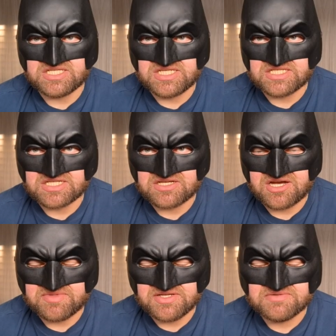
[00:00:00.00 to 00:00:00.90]
season
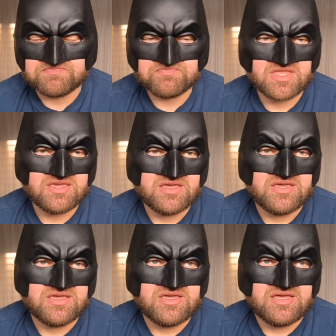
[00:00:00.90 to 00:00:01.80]
coming.
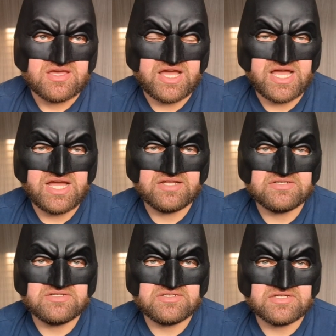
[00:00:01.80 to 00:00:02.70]

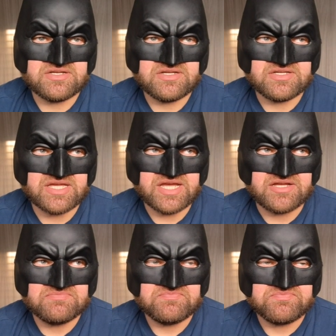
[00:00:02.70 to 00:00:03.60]
And
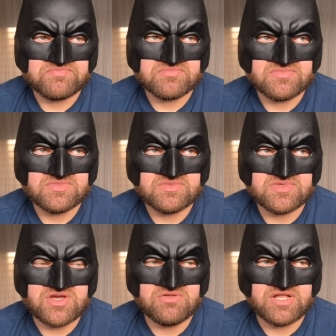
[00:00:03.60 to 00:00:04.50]

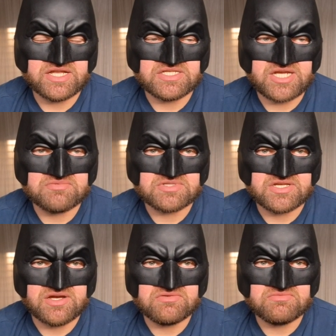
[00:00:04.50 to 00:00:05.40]
like James
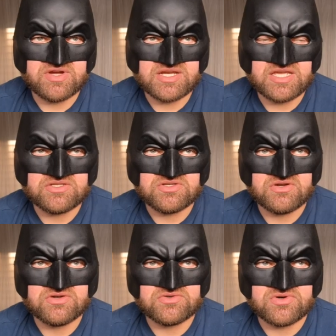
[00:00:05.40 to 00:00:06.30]
Gunn, when he took
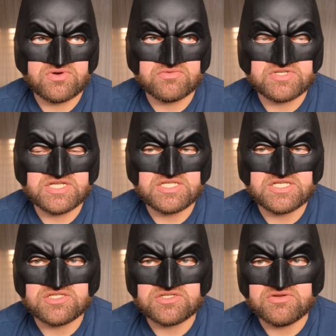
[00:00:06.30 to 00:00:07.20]
control of
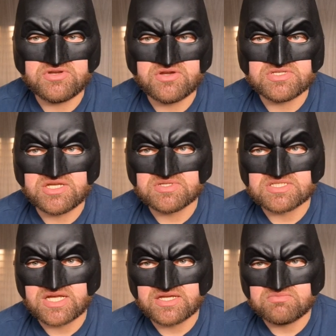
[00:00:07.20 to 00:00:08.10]
DC Studios, he
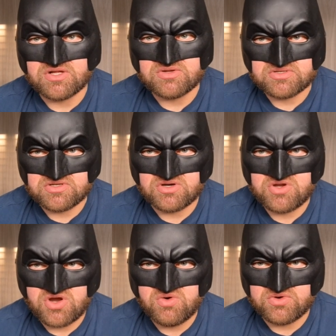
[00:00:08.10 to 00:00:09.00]
was took
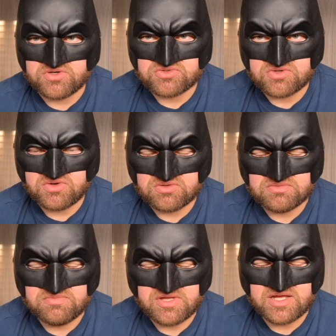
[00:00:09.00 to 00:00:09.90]
co-control.
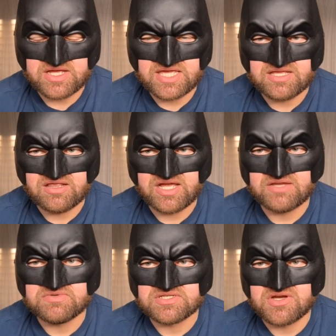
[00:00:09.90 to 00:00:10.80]
He
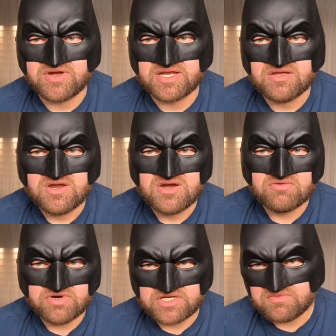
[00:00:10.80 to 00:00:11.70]
was going,
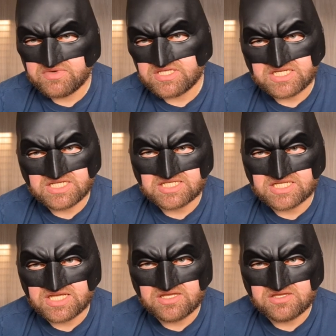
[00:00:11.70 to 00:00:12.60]
we're done with the
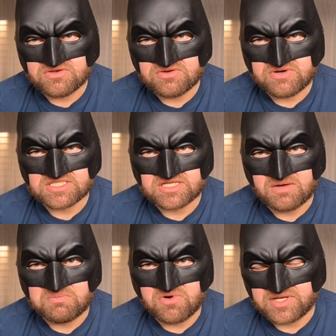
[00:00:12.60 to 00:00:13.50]
DCEU, it's
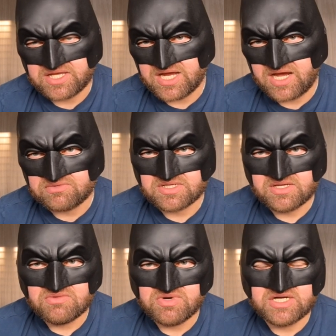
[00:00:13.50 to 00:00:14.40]
not working out,
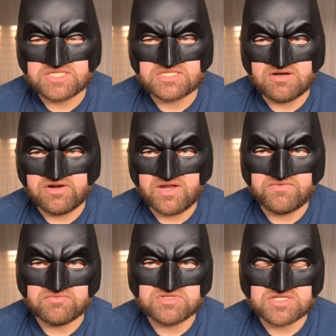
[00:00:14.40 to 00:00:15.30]
we're gonna start again
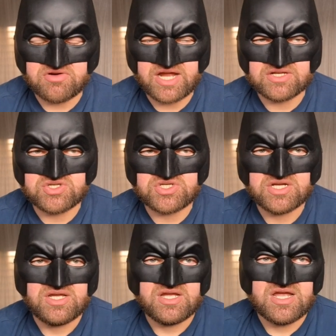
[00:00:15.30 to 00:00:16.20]
from scratch.
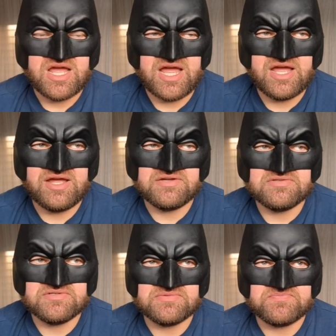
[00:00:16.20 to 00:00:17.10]

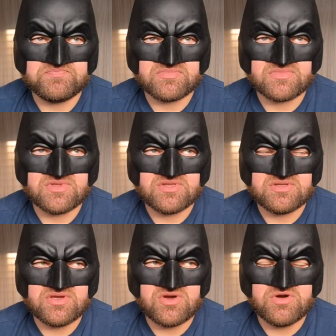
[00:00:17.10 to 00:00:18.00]
And,
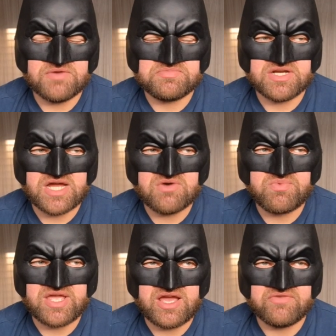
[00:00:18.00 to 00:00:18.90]
up to now,
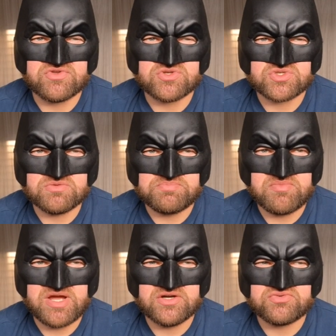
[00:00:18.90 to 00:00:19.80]
we have the
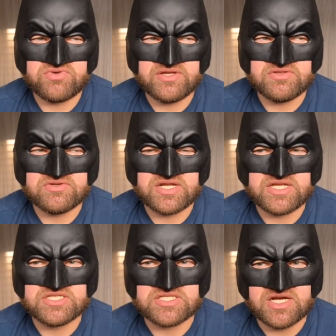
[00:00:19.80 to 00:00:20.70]
Superman trailer that
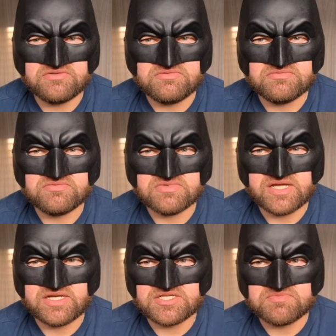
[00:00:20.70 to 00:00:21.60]

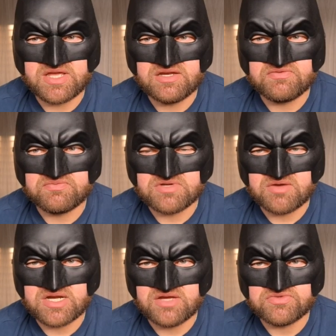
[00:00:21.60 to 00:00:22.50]
he's made,
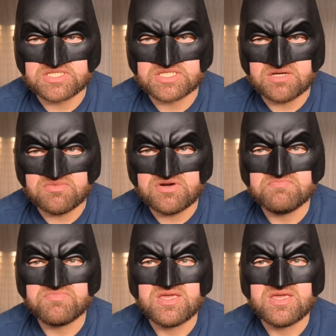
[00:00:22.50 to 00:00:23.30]
coming out this summer.